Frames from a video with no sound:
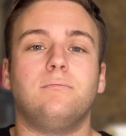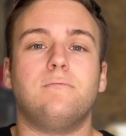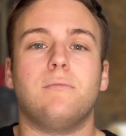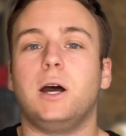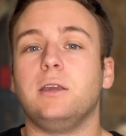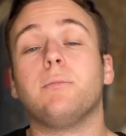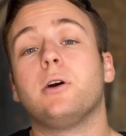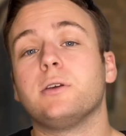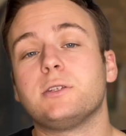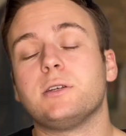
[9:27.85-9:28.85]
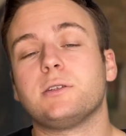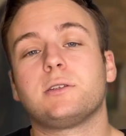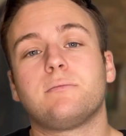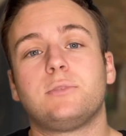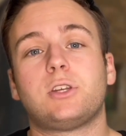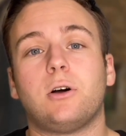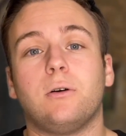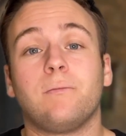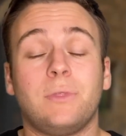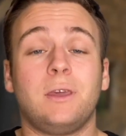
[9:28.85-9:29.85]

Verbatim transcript: money bonuses. So